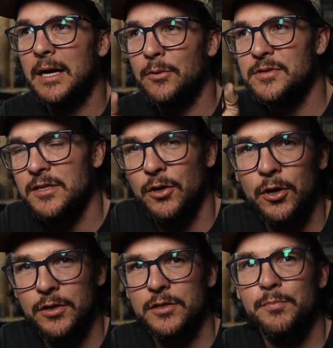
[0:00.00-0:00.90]
I would see
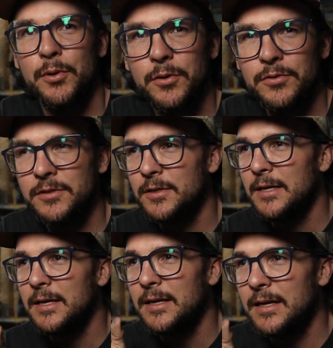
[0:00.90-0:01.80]
artists post
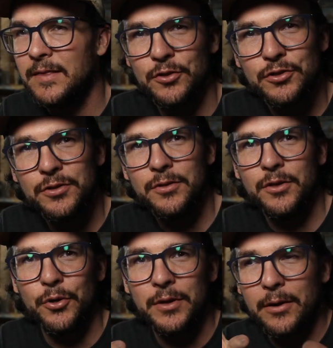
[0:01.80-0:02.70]
in their
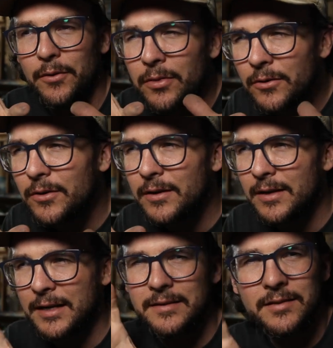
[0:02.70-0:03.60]
studio and I would look
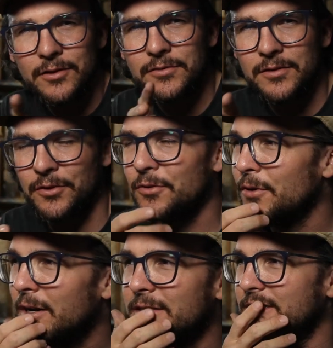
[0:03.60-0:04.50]
and I could tell it was in their
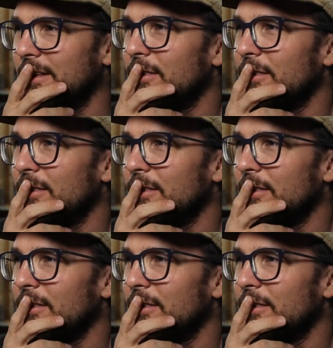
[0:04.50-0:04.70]
garage and